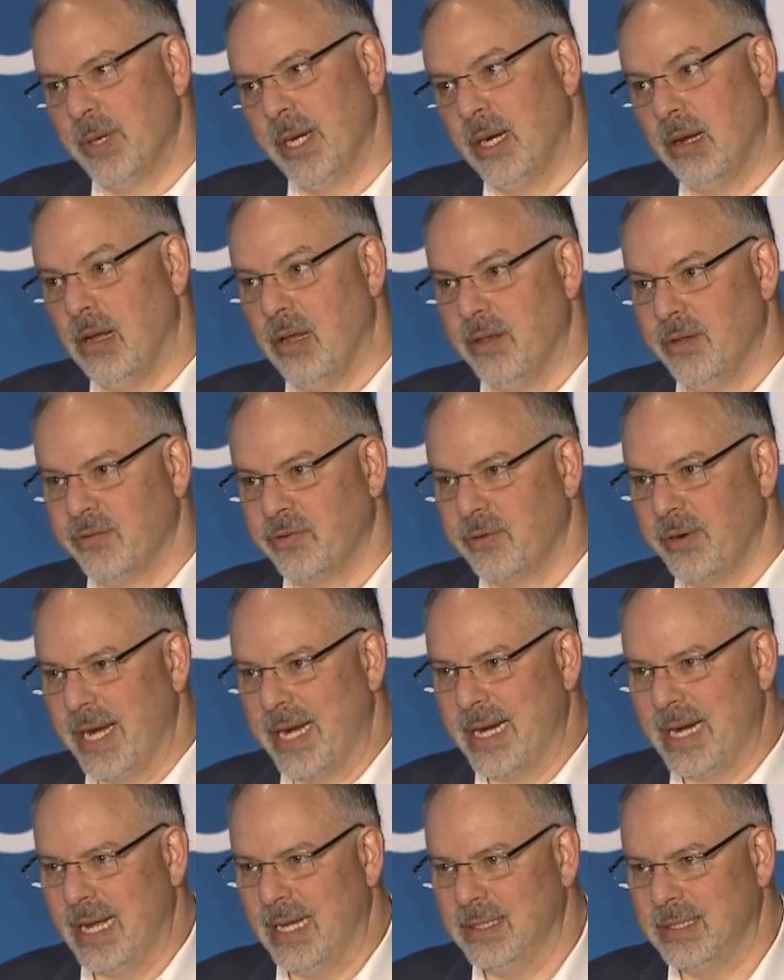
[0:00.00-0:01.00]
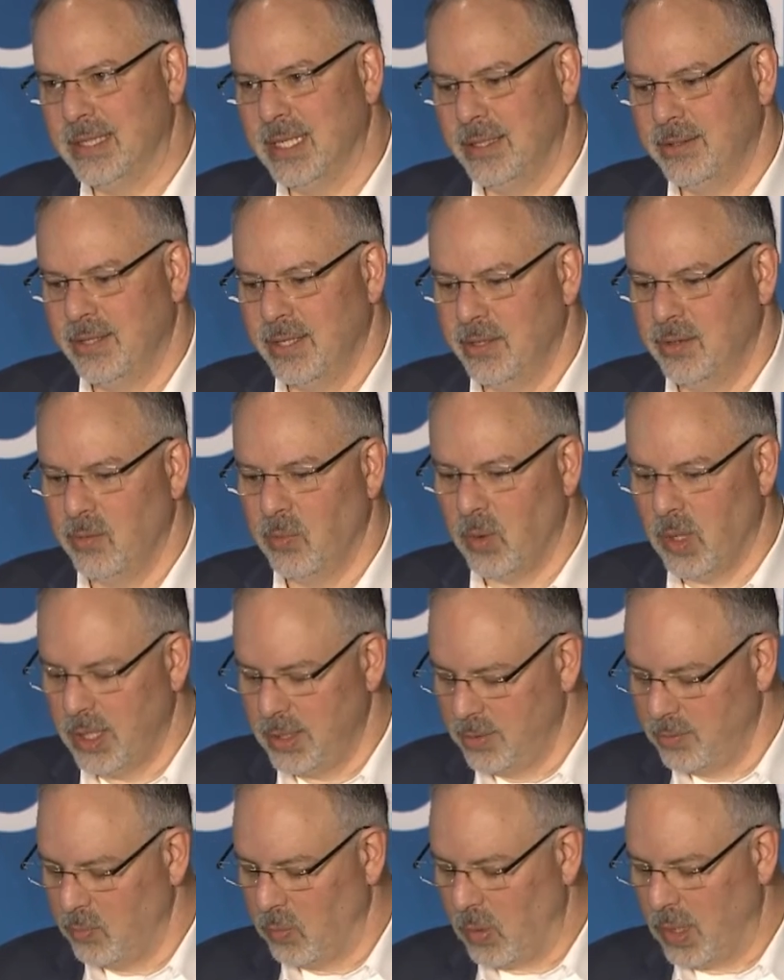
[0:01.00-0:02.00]
all this great content into
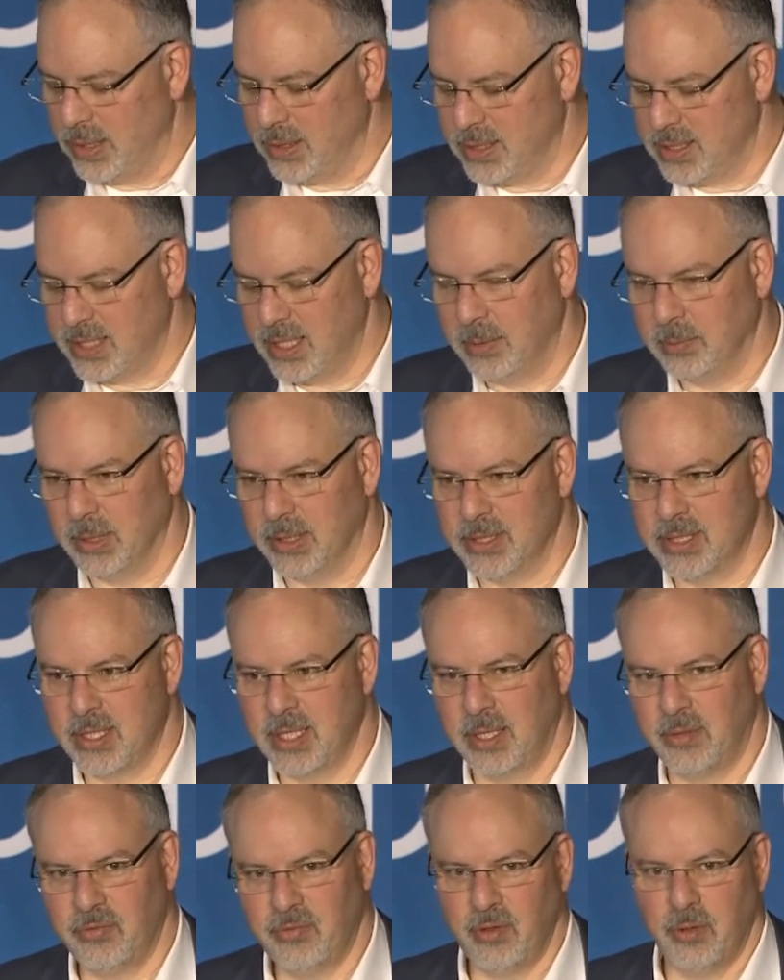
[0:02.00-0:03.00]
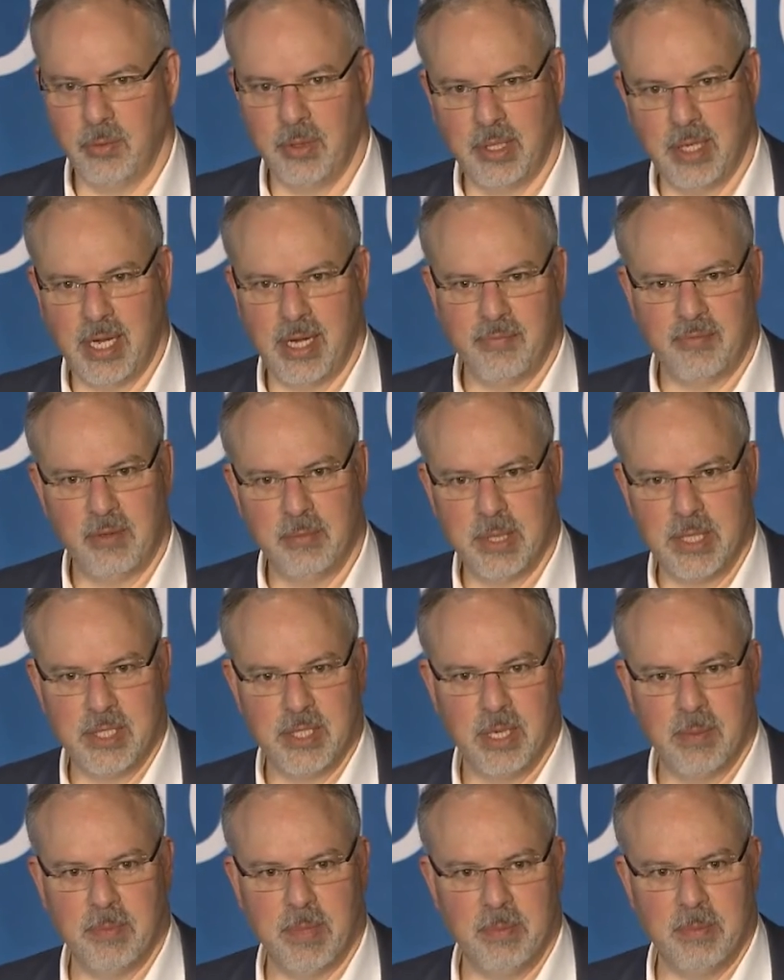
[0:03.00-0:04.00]
one, one seamless thing so you wouldn't have to be
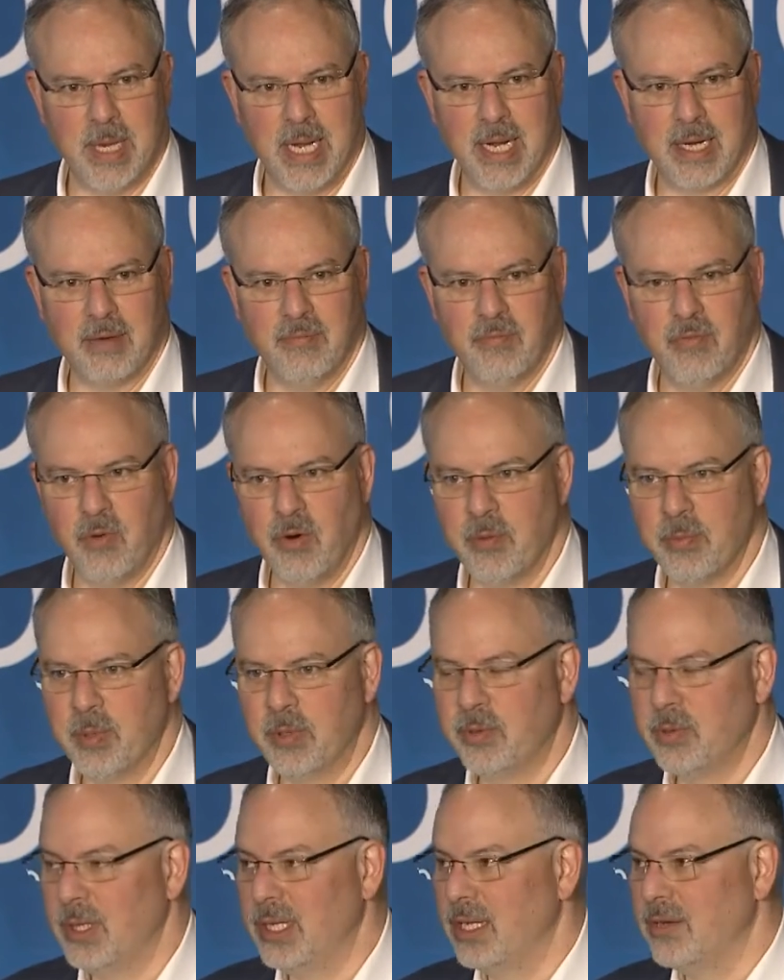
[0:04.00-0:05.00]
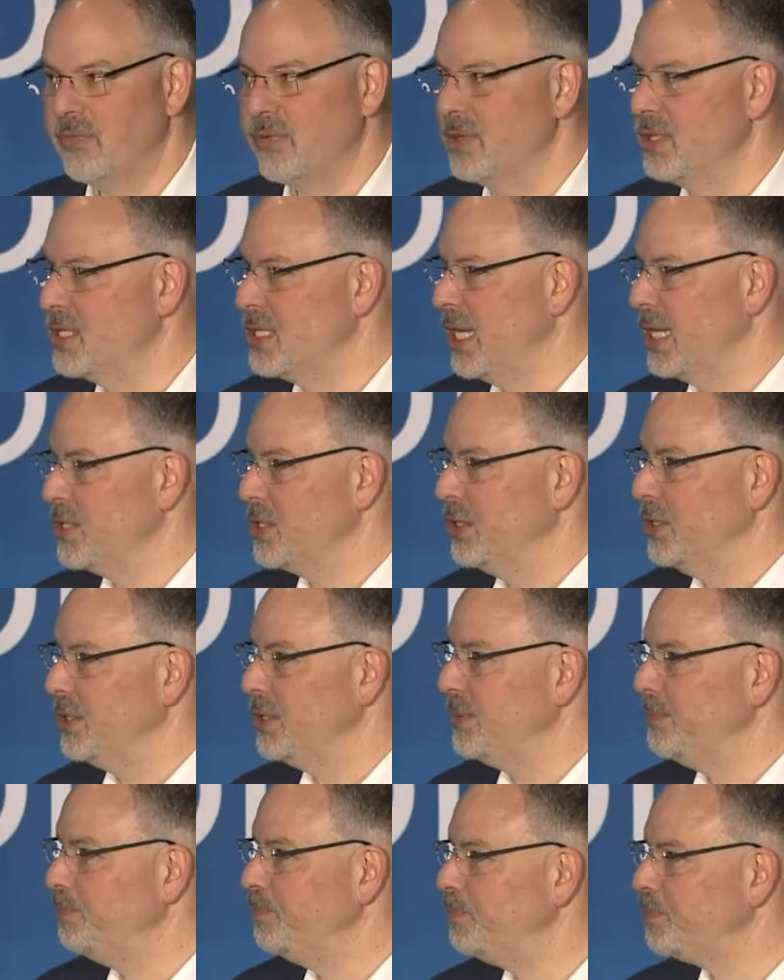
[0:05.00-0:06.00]
jumping back and forth between different sessions.